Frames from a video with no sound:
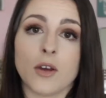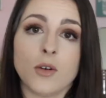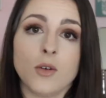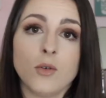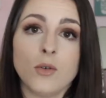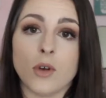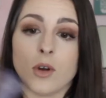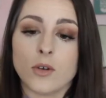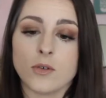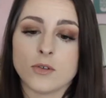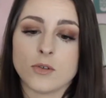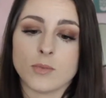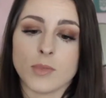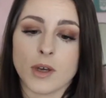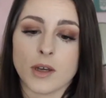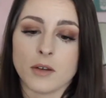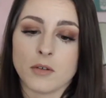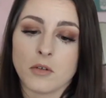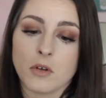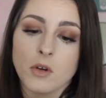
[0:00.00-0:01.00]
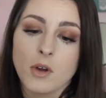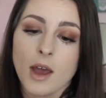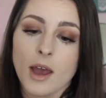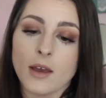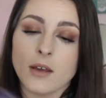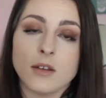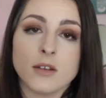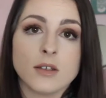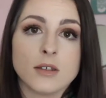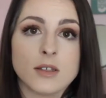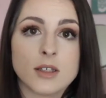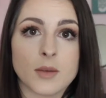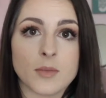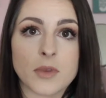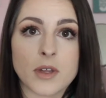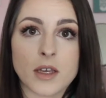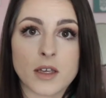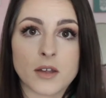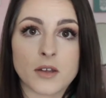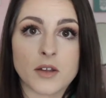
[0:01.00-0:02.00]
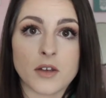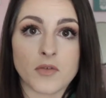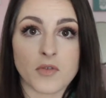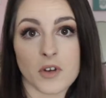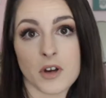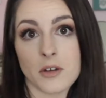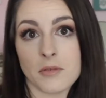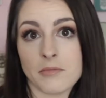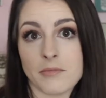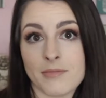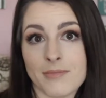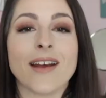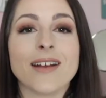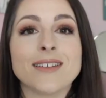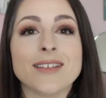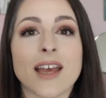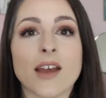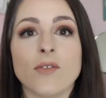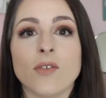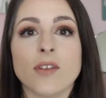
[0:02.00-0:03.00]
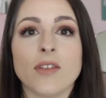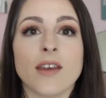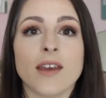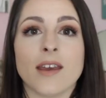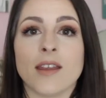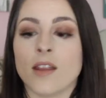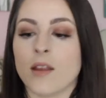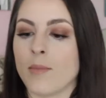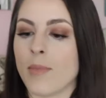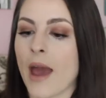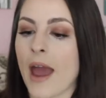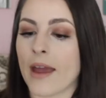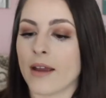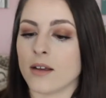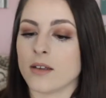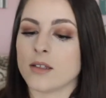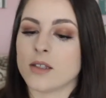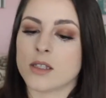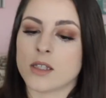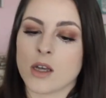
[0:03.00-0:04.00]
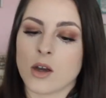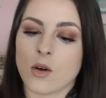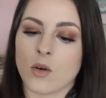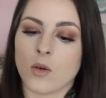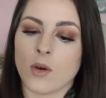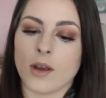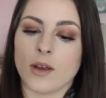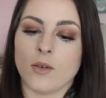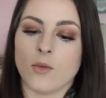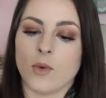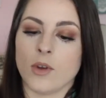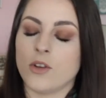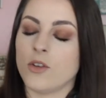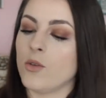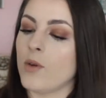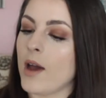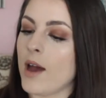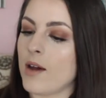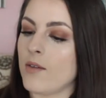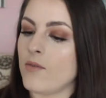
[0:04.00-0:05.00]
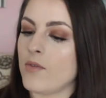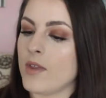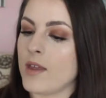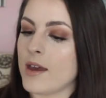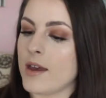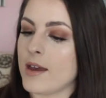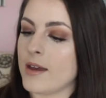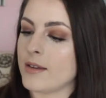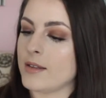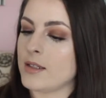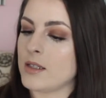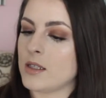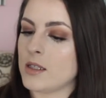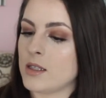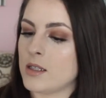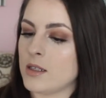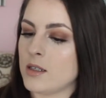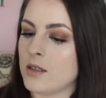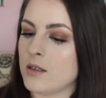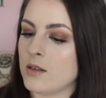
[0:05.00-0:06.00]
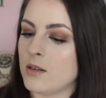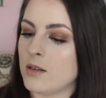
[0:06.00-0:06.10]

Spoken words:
Who knows, but okay, something different. And that's everything in the bag. So we do have this